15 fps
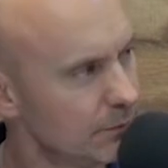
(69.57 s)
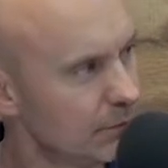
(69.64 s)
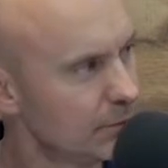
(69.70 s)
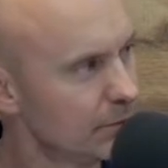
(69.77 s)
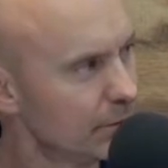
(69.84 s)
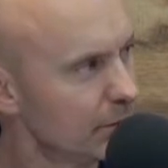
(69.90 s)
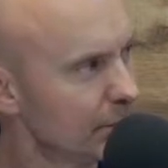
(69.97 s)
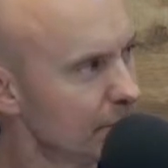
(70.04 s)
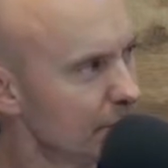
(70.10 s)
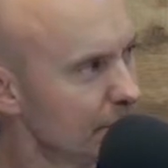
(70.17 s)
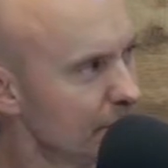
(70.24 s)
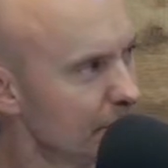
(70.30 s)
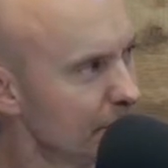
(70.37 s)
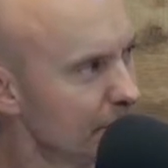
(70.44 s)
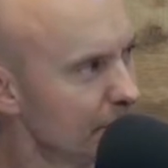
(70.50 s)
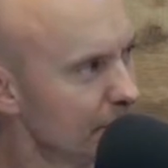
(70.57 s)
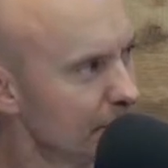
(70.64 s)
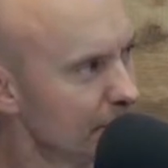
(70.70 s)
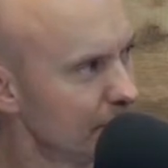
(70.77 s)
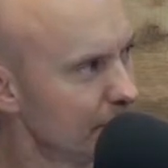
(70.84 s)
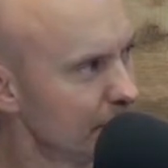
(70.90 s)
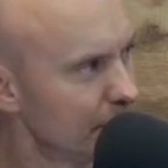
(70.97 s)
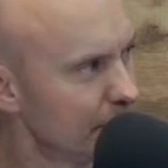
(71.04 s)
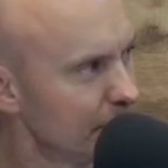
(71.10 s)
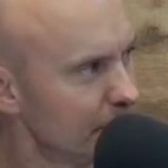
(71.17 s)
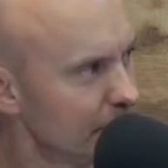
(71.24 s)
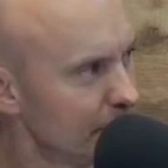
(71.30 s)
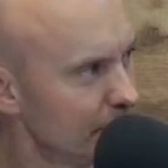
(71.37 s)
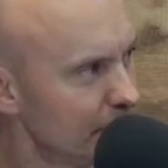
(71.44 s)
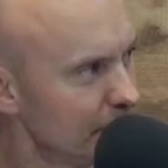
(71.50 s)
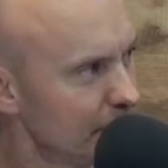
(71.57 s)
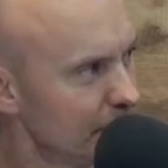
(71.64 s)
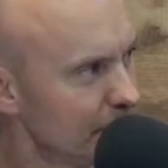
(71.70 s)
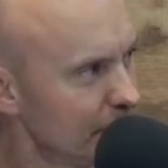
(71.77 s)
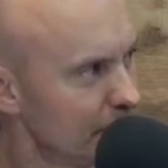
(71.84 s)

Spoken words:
(silent)